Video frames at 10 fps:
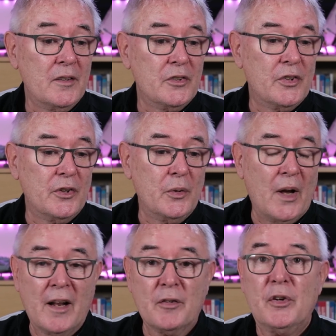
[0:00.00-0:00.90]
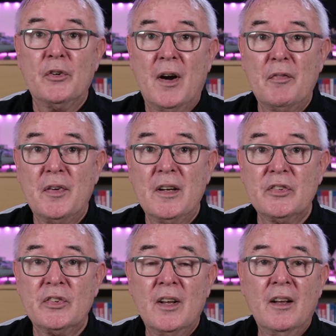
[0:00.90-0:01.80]
to add a few
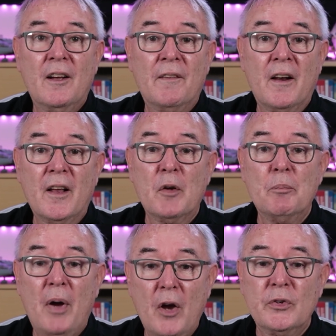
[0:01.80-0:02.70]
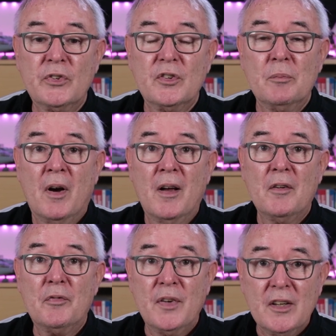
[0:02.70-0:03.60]
graphics, and then I can post my
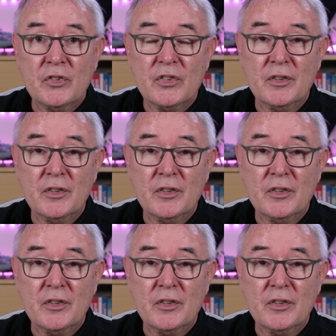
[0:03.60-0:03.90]
finished